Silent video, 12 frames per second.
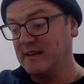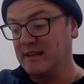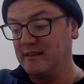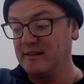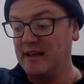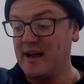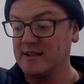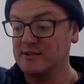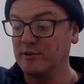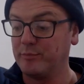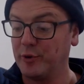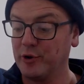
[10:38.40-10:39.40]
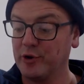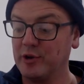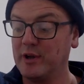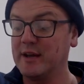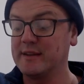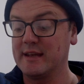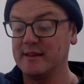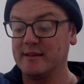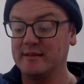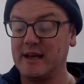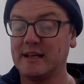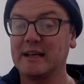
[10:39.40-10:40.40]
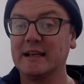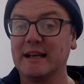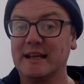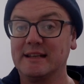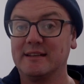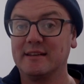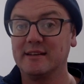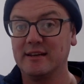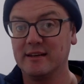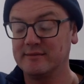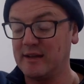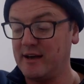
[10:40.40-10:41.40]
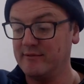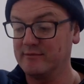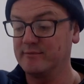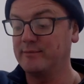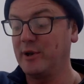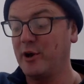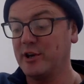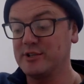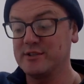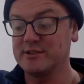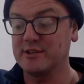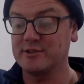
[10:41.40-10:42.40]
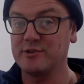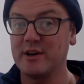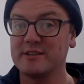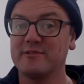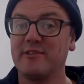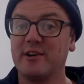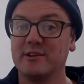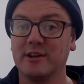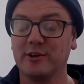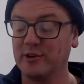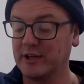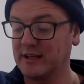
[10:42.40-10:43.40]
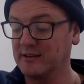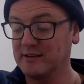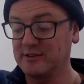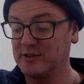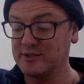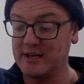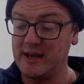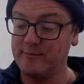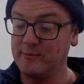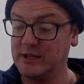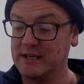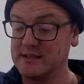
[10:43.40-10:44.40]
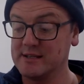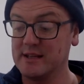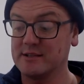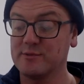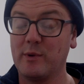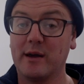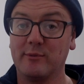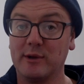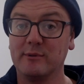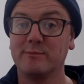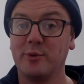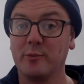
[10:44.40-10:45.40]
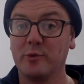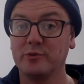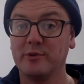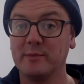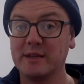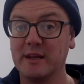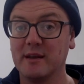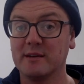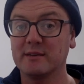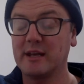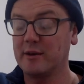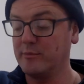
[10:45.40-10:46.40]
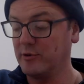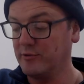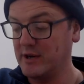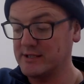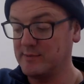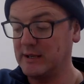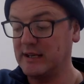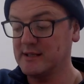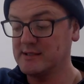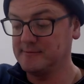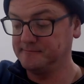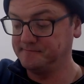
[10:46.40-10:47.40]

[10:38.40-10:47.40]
the, the actual brew, and then that can lead to you having blockages in the transfer, and the cooling doesn't happen with these, and that's why we promote them in the Get Er Brewed recipe kits.